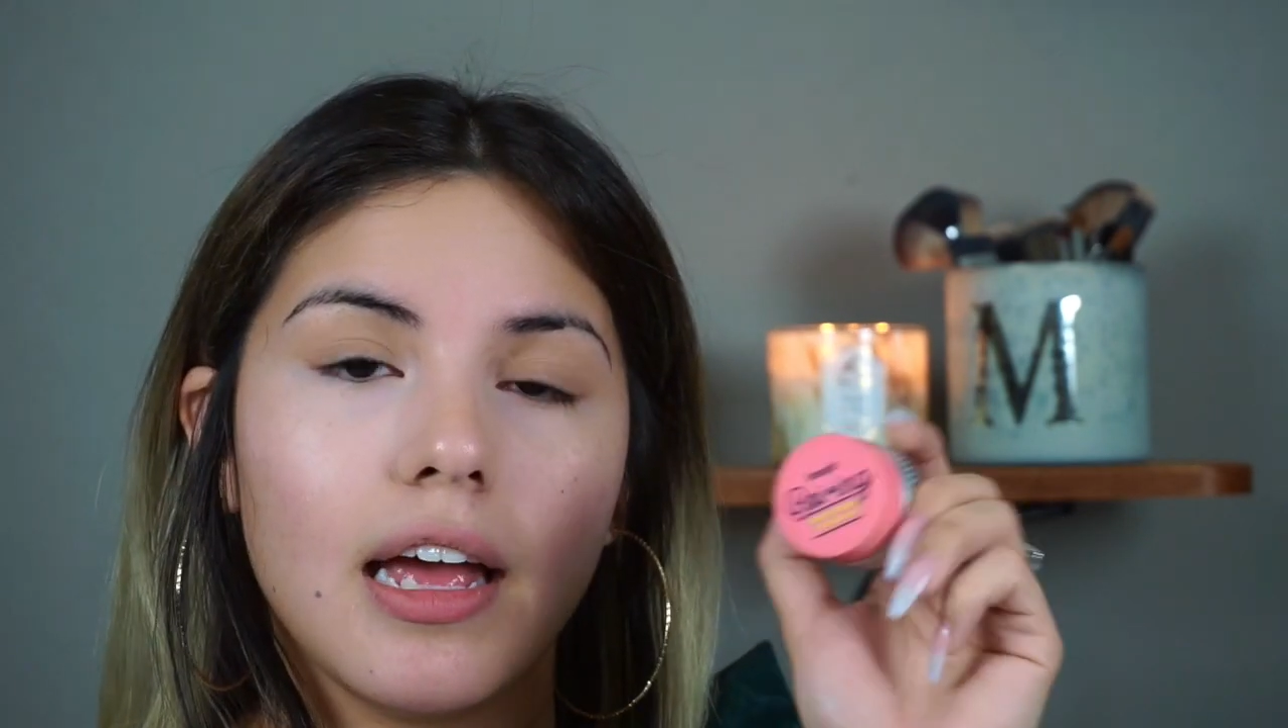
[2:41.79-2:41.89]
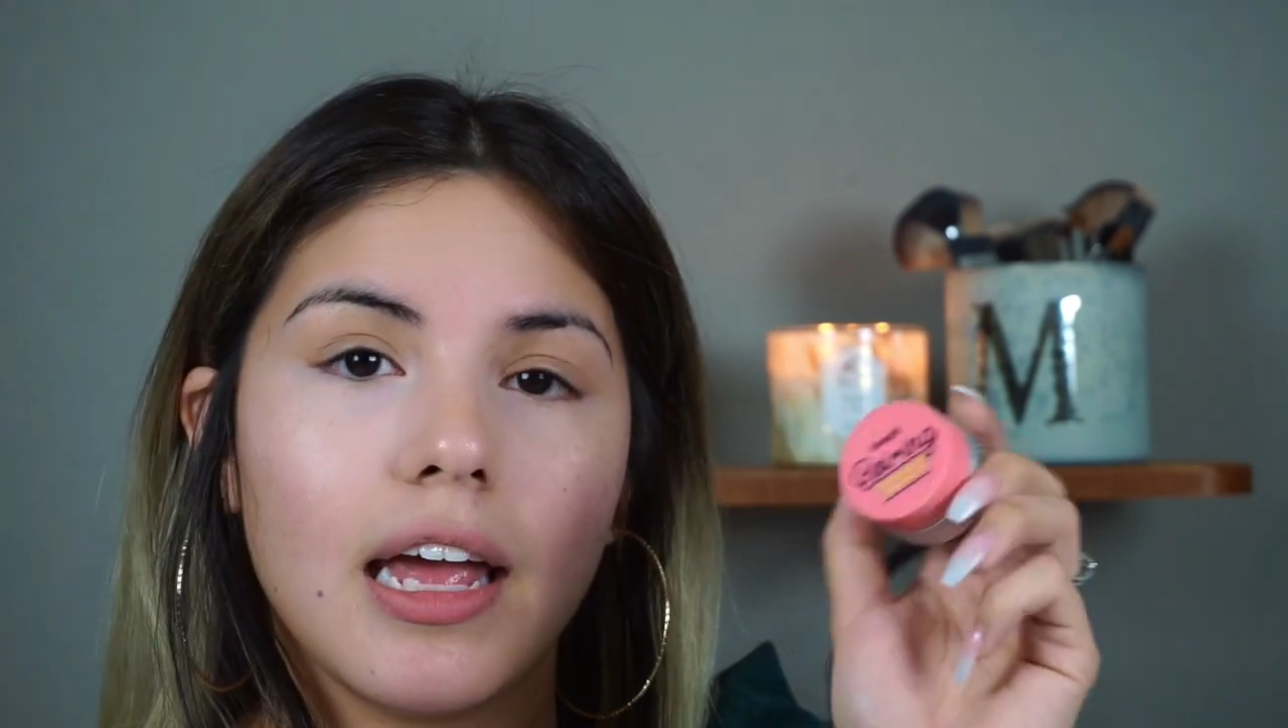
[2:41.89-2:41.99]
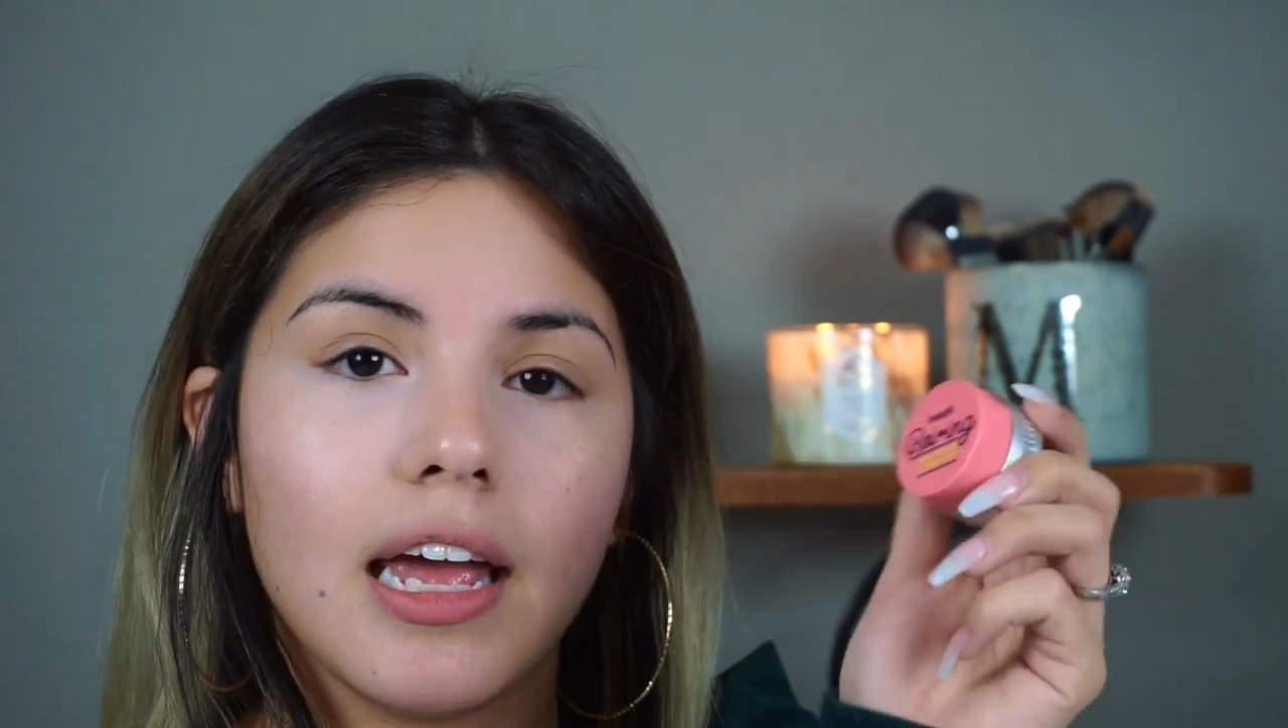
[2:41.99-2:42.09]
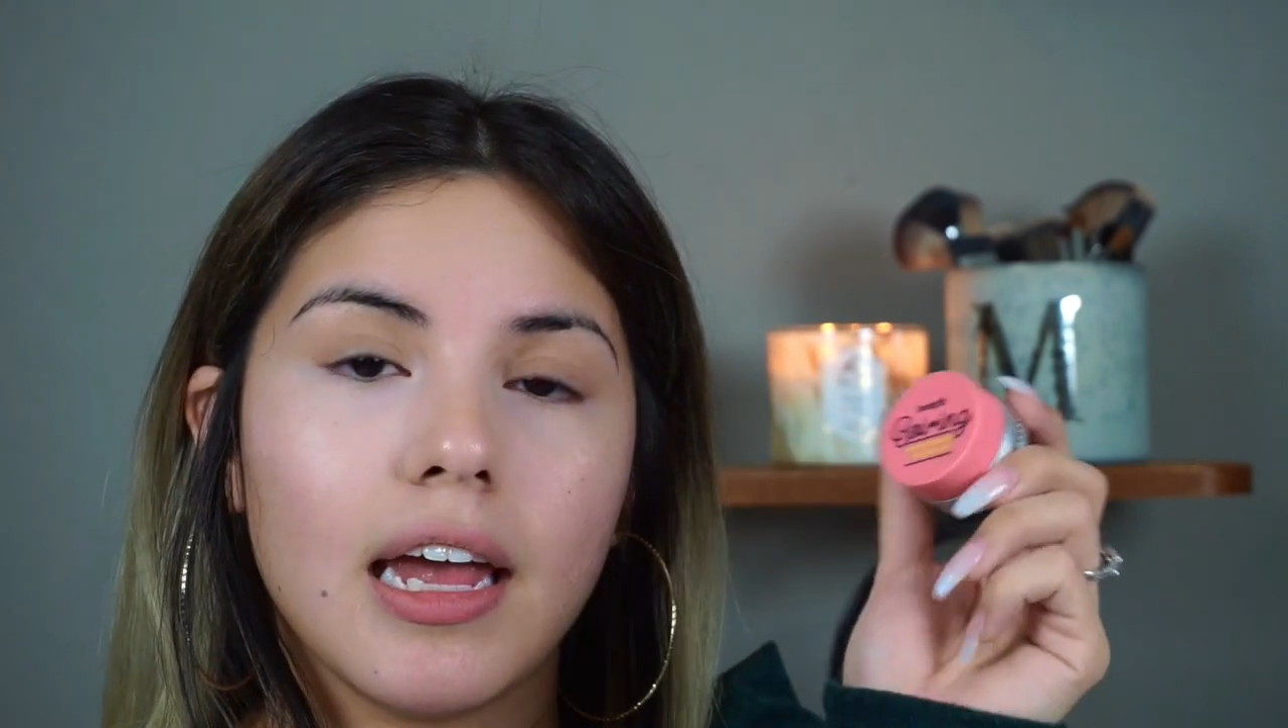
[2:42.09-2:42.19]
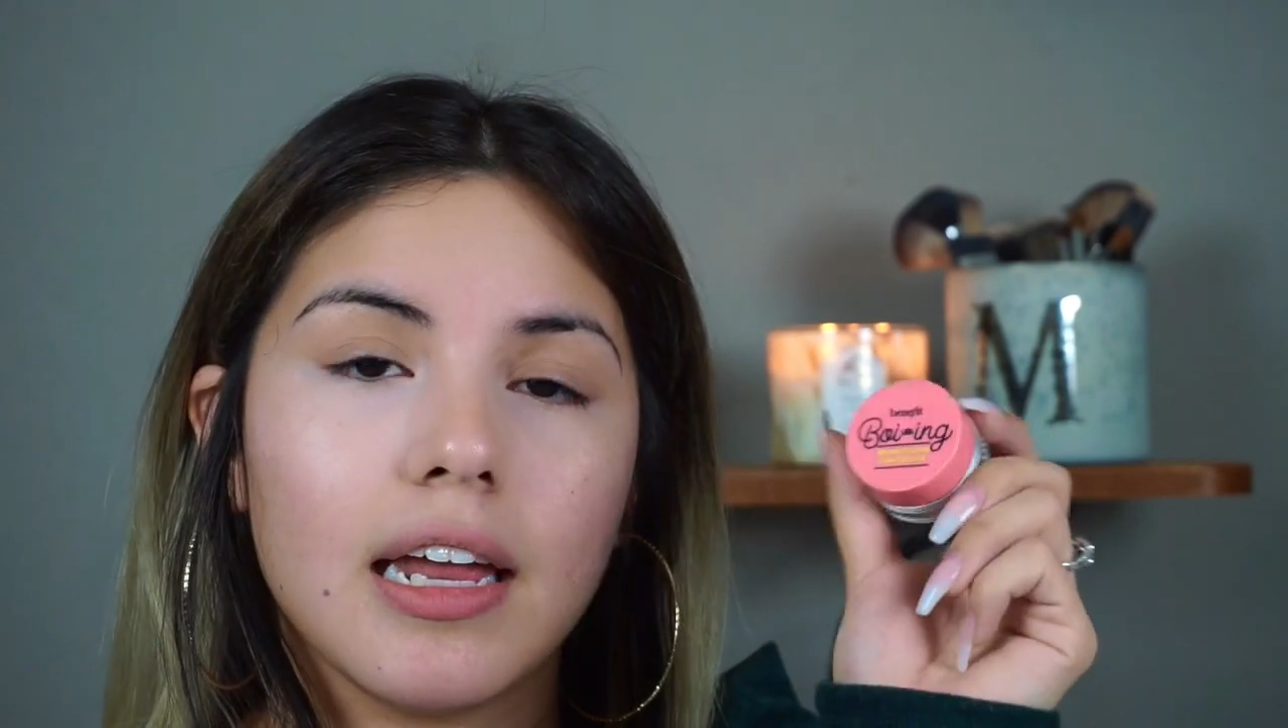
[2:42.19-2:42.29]

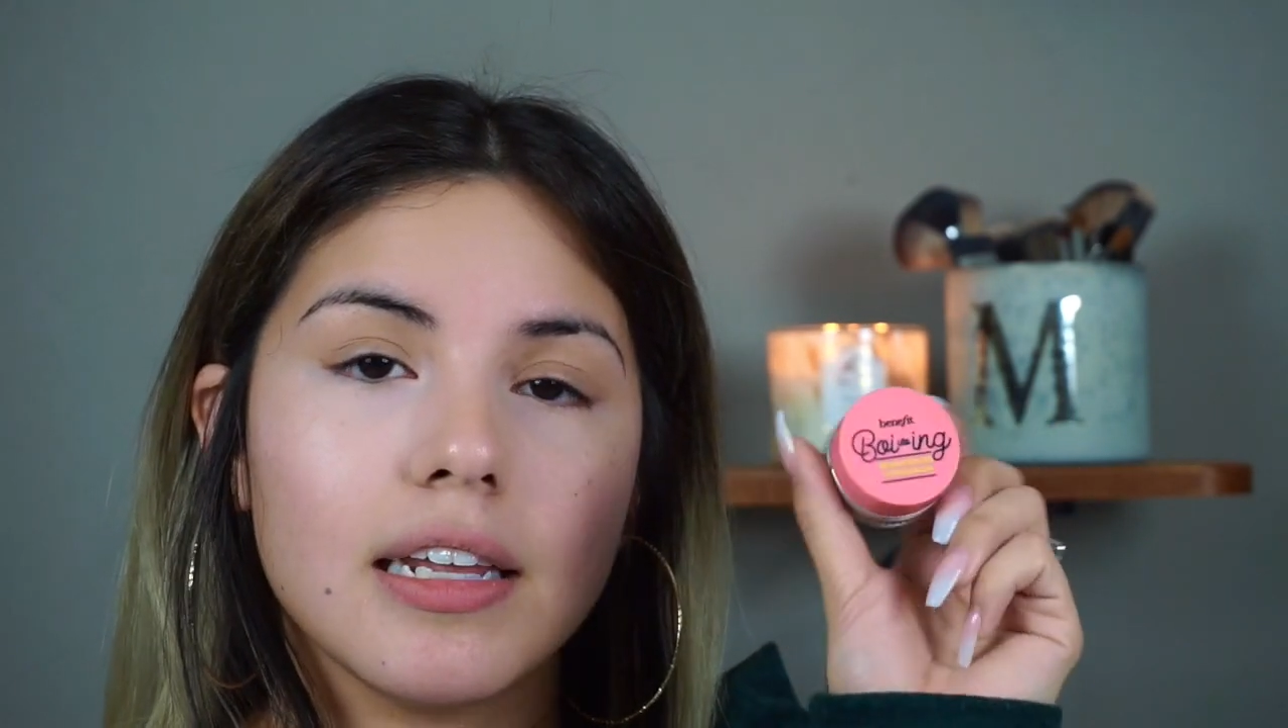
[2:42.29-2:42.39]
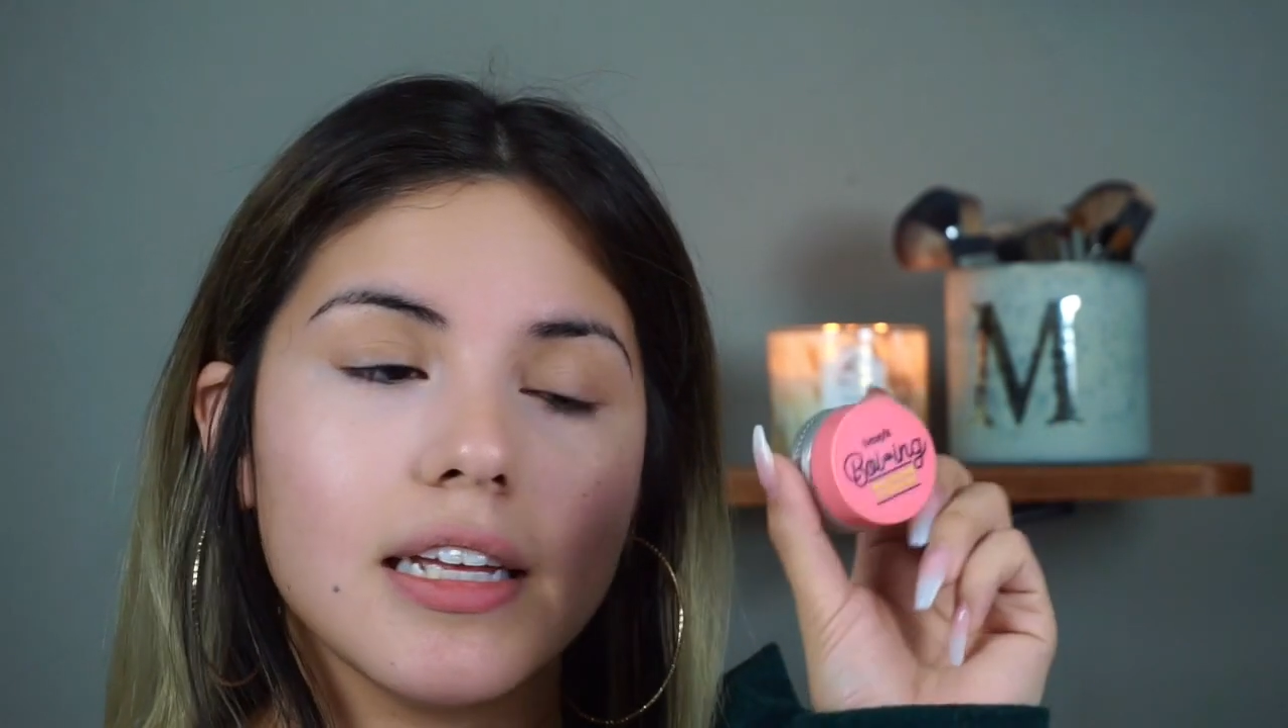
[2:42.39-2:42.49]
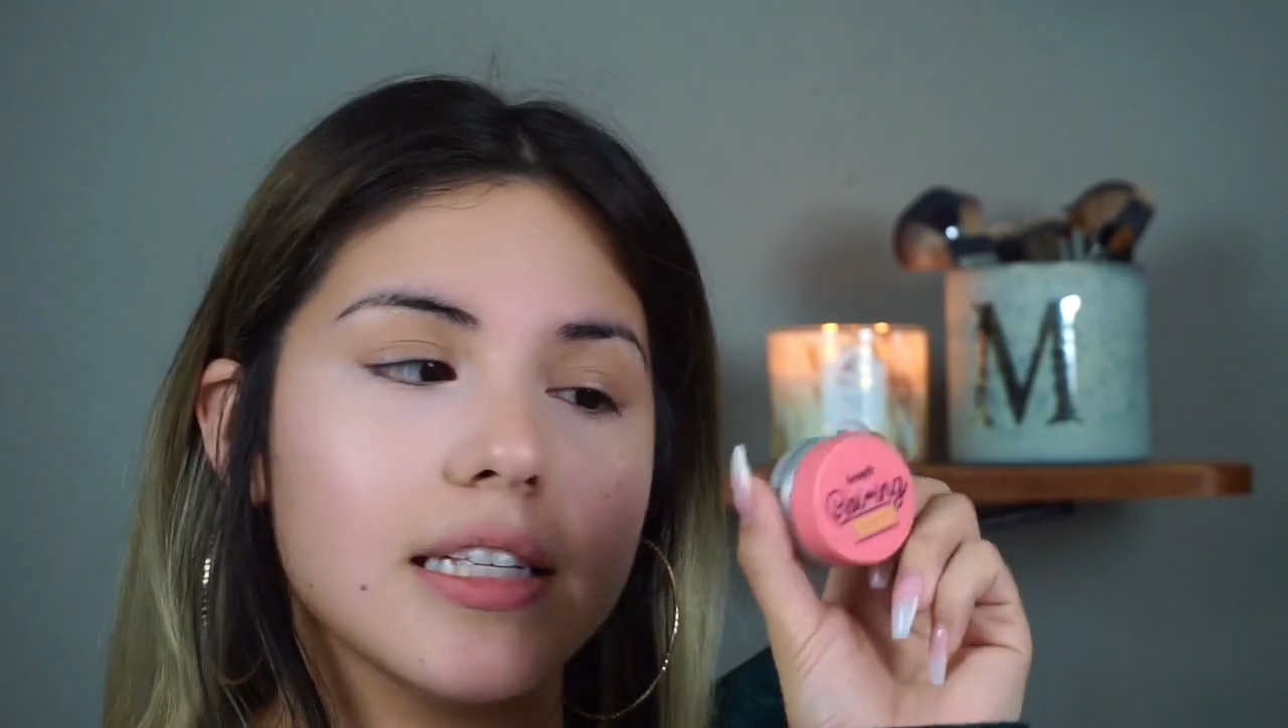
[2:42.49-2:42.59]
and